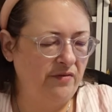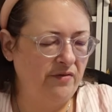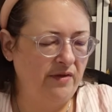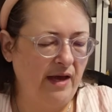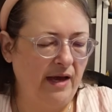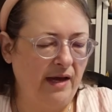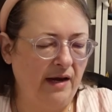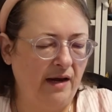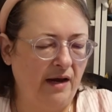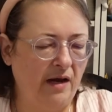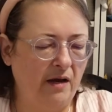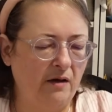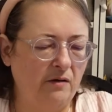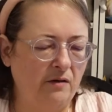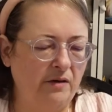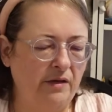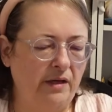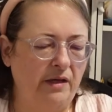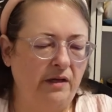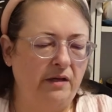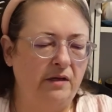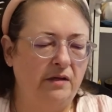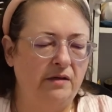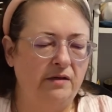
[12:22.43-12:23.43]
that out
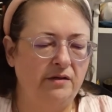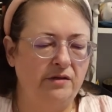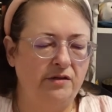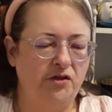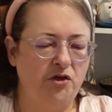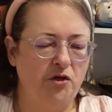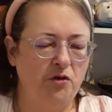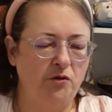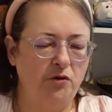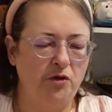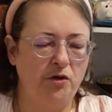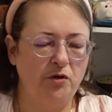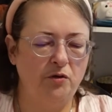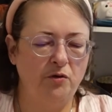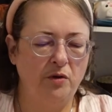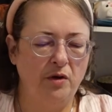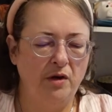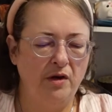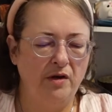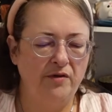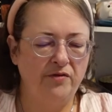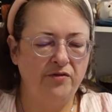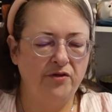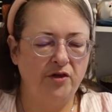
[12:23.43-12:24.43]
and show you
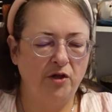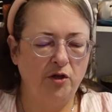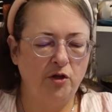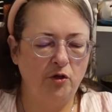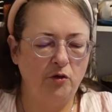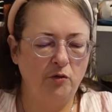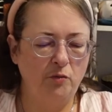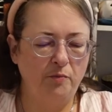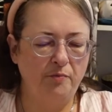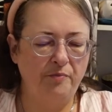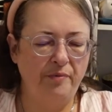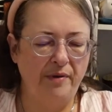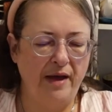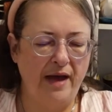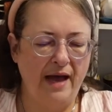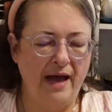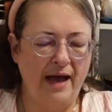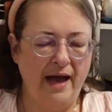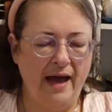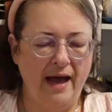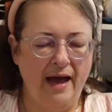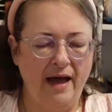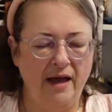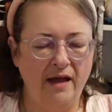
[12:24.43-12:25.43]
the little
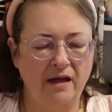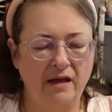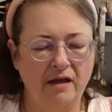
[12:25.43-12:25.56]
bag.